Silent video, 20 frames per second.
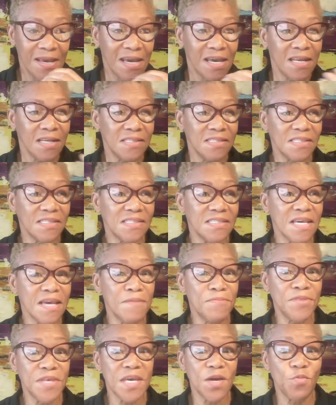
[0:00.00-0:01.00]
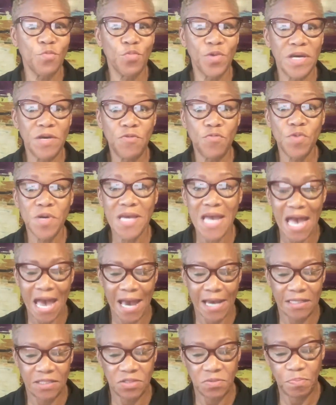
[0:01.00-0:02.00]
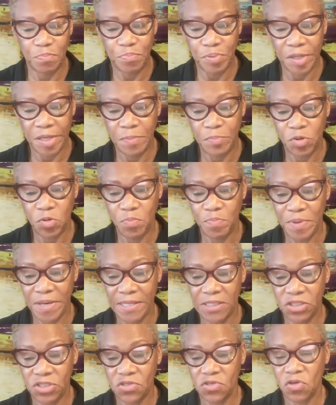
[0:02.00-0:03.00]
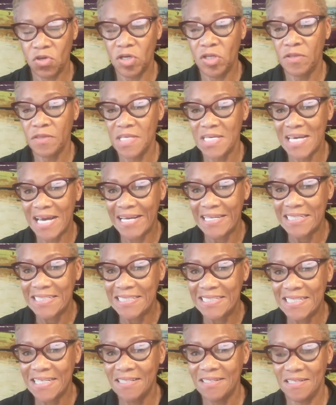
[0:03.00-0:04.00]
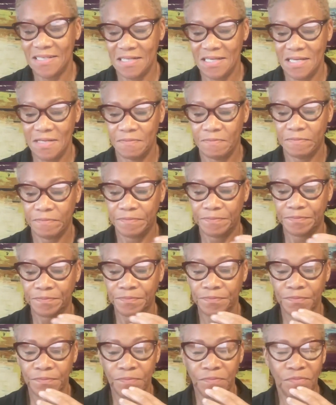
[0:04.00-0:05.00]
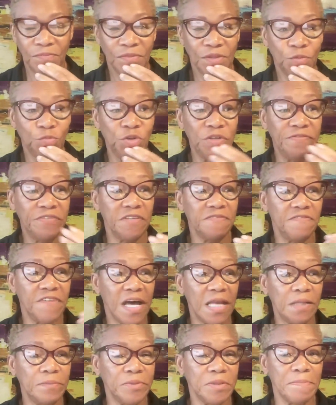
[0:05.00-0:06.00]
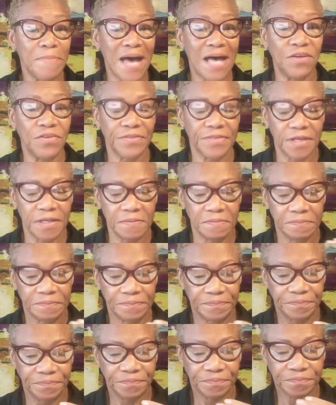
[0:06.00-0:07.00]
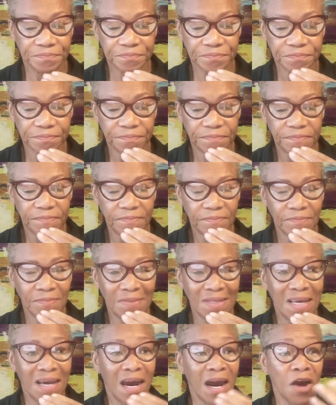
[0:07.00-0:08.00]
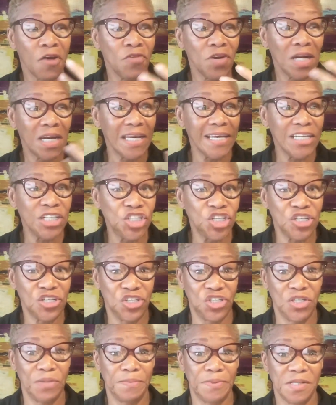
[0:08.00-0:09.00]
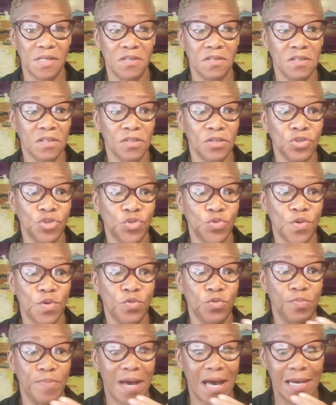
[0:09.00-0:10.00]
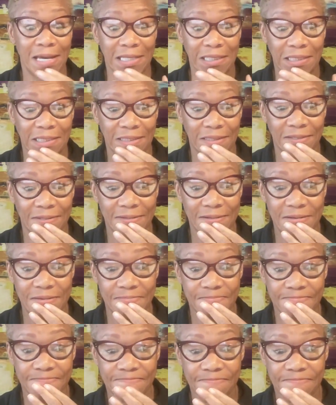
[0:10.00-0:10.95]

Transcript: And it's the same thing. We react to people based on the identity we've developed about them. Our relationships are controlled by identity.